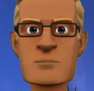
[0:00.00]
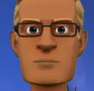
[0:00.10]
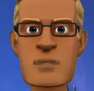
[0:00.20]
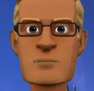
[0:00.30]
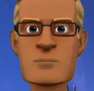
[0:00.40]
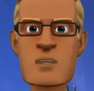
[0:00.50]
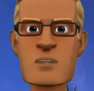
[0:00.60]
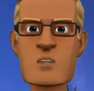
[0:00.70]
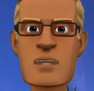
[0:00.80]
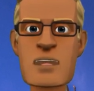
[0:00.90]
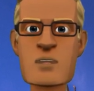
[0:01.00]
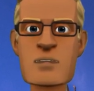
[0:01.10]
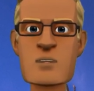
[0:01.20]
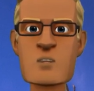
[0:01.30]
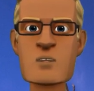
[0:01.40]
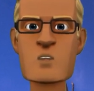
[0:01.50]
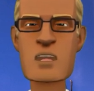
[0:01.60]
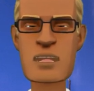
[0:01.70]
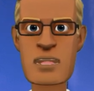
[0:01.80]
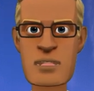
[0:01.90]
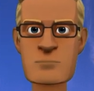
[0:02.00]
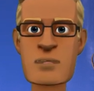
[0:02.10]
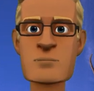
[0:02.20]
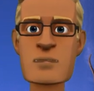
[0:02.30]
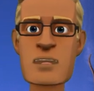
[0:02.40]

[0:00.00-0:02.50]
Now, you likely are acquainted with Adam and Eve